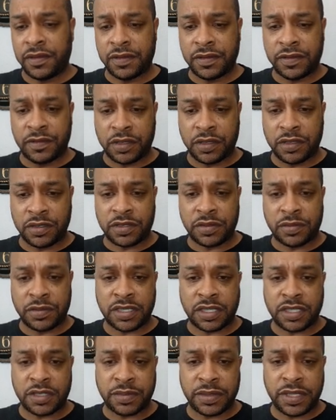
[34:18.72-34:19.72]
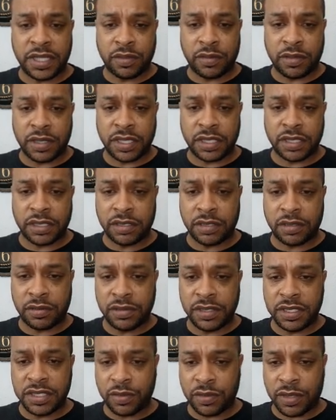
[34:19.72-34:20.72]
you want to do some research. But anyway, the
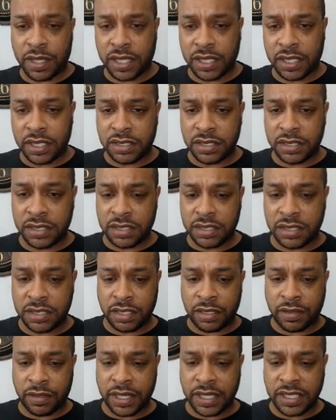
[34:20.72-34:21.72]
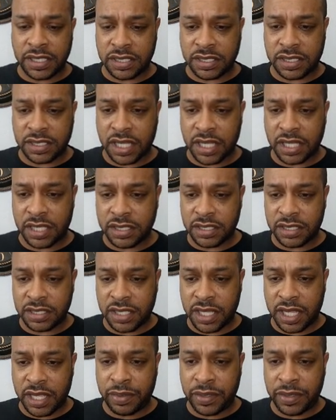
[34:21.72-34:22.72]
reason why this is crazy is that this
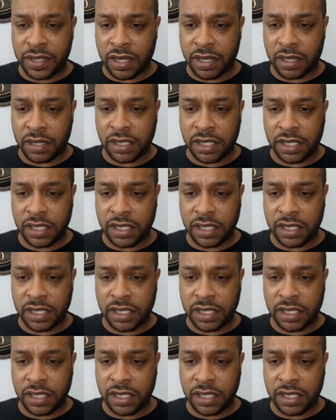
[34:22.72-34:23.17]
is the APR.